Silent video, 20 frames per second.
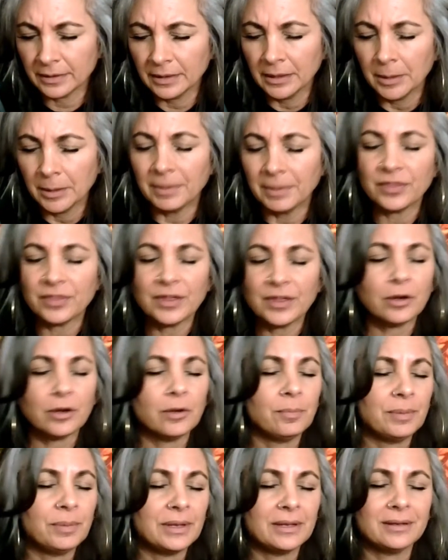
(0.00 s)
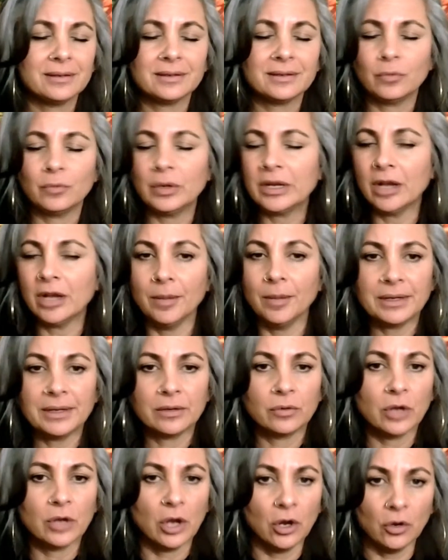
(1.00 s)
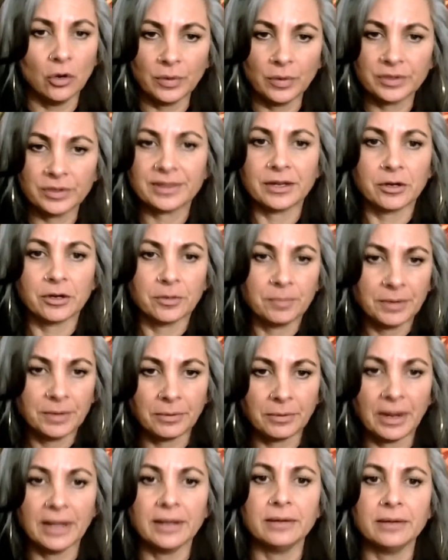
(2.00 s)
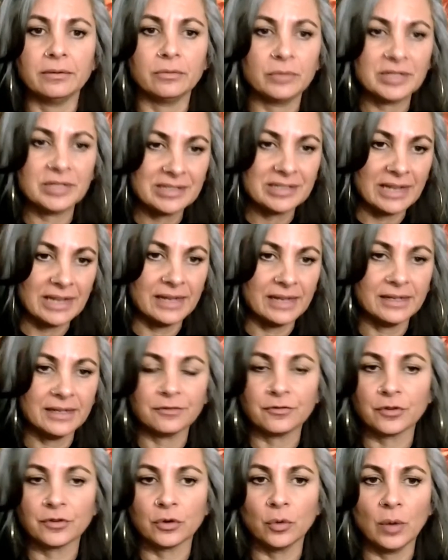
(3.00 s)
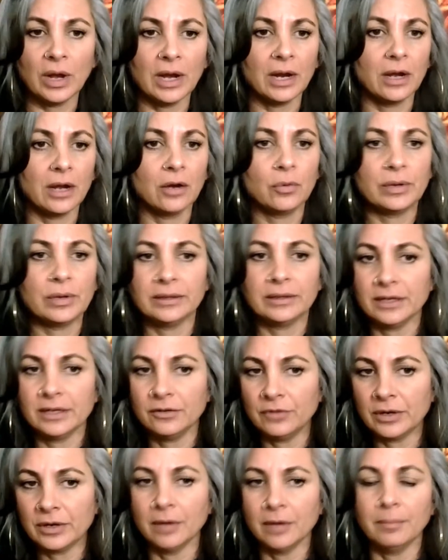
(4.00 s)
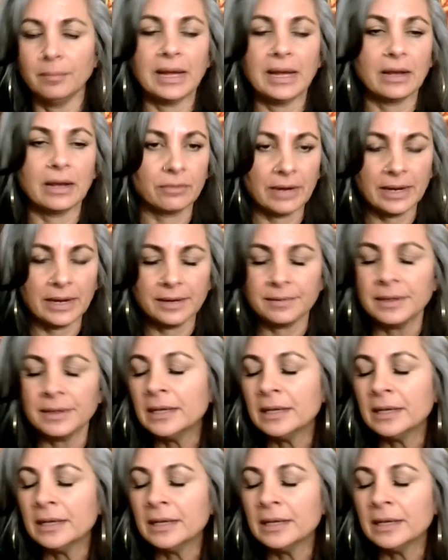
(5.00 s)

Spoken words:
But therapy, we come and go with therapy, right? We stay in it for a while, we leave, we come back, right?